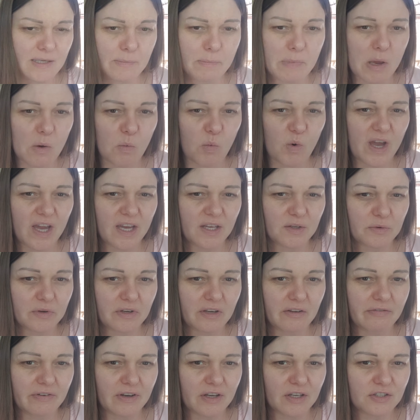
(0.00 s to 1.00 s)
a bit weird
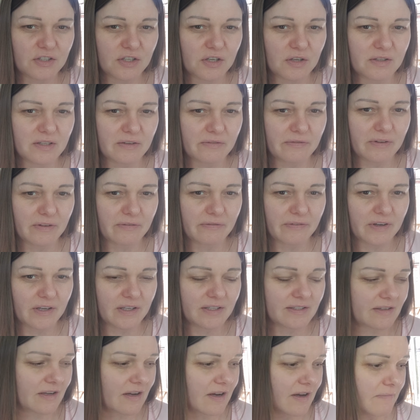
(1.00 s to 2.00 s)
when you first use it for the
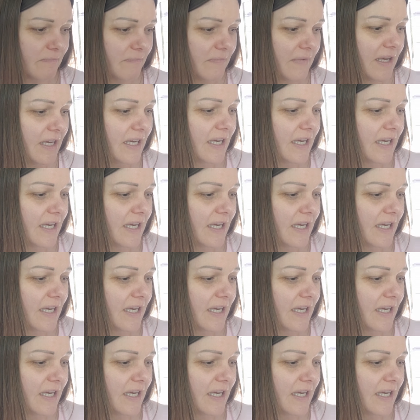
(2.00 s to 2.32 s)
first time.